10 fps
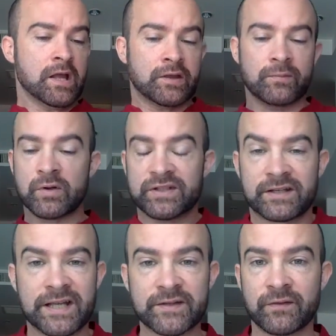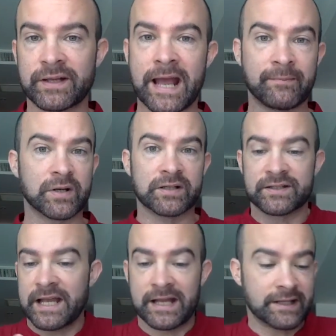the most successful gamblers
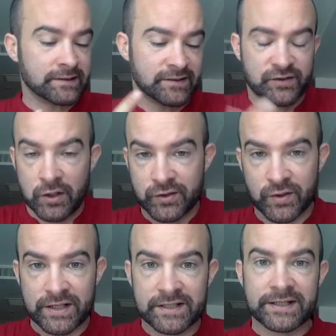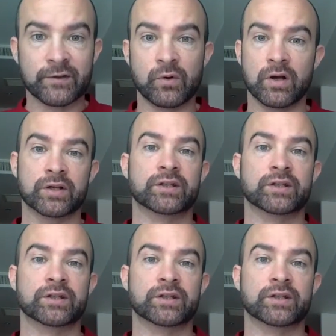and stock traders in the world